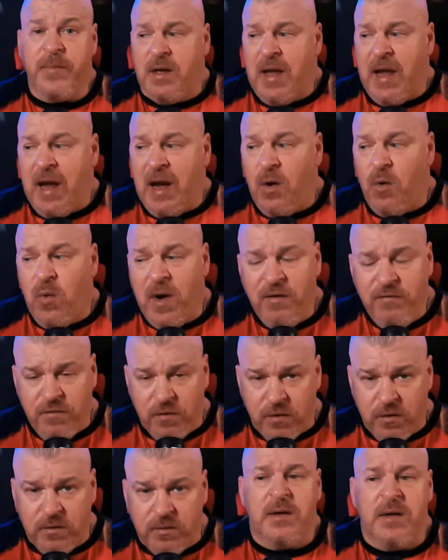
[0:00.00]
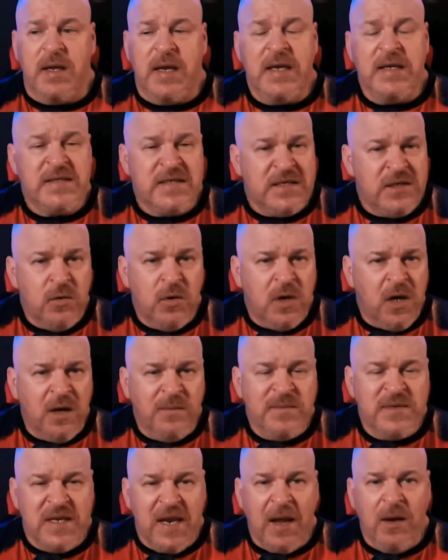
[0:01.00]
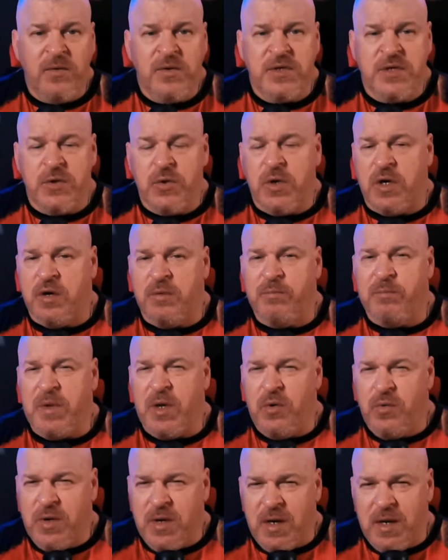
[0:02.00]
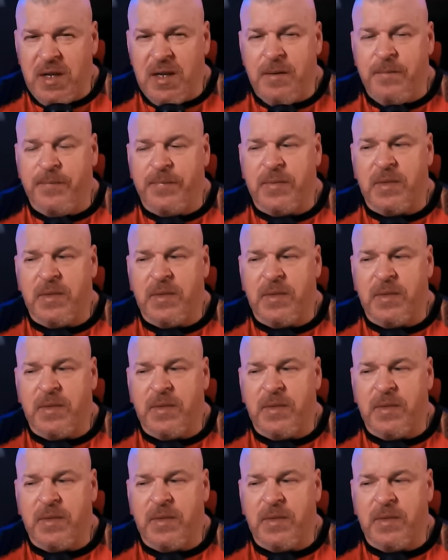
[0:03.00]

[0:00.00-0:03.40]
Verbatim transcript: However, it still comes down to community